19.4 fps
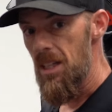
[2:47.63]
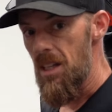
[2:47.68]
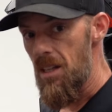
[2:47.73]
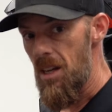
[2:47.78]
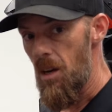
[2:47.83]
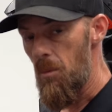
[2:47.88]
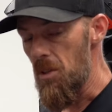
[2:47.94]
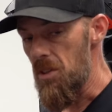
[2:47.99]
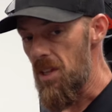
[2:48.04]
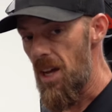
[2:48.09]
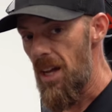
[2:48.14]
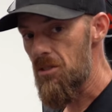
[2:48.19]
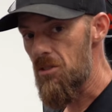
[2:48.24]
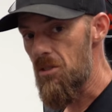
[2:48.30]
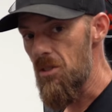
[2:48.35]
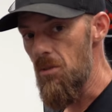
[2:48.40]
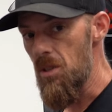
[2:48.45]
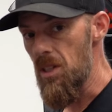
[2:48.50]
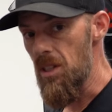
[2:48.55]
Now what that's
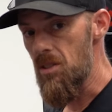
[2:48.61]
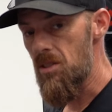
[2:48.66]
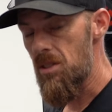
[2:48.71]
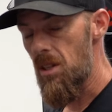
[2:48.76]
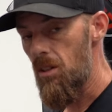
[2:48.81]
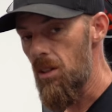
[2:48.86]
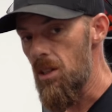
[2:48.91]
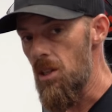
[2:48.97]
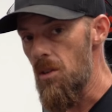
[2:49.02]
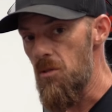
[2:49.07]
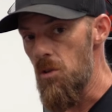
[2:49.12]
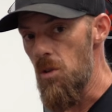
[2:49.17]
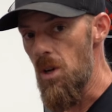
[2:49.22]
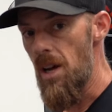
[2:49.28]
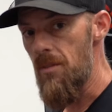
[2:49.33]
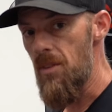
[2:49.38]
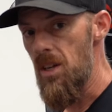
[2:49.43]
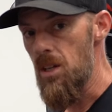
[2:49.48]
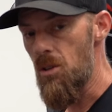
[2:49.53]
doing is telling if you
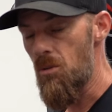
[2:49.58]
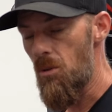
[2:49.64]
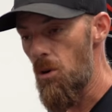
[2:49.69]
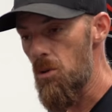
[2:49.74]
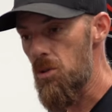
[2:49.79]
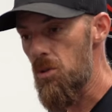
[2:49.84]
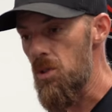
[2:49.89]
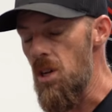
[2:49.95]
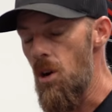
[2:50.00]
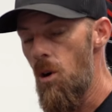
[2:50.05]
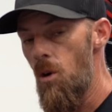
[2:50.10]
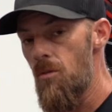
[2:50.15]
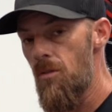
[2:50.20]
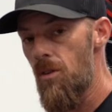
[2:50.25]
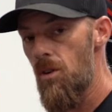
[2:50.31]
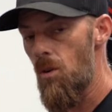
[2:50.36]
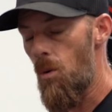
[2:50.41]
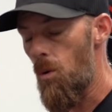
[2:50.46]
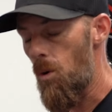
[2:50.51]
have a grossly
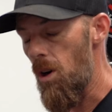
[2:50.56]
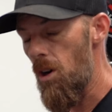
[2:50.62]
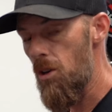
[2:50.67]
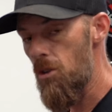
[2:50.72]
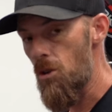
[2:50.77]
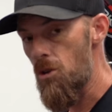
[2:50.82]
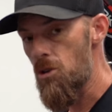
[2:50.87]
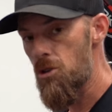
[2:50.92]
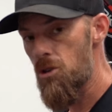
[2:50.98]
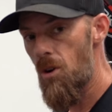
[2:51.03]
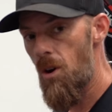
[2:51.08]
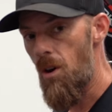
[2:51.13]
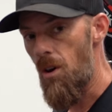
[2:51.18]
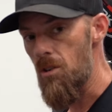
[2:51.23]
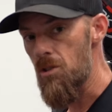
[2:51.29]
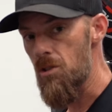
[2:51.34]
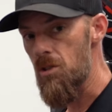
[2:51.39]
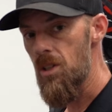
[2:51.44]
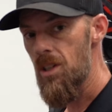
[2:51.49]
over or
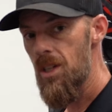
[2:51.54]
undercharged